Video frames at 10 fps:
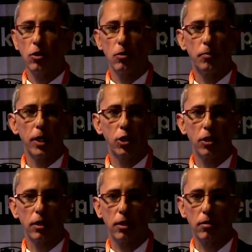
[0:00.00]

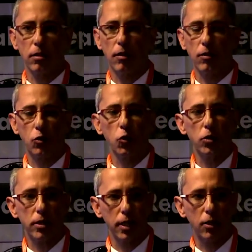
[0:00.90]
patients that are too
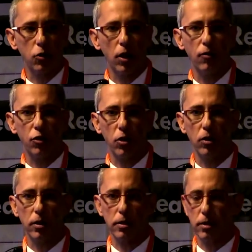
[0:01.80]
sick to have
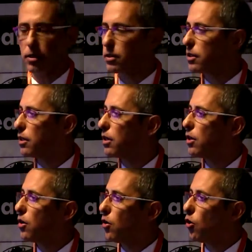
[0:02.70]
general anesthesia,
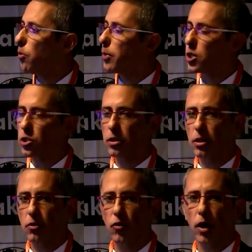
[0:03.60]
or patients
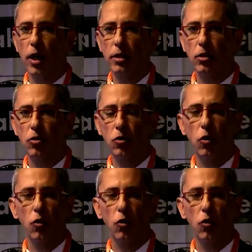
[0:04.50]
that are reluctant to go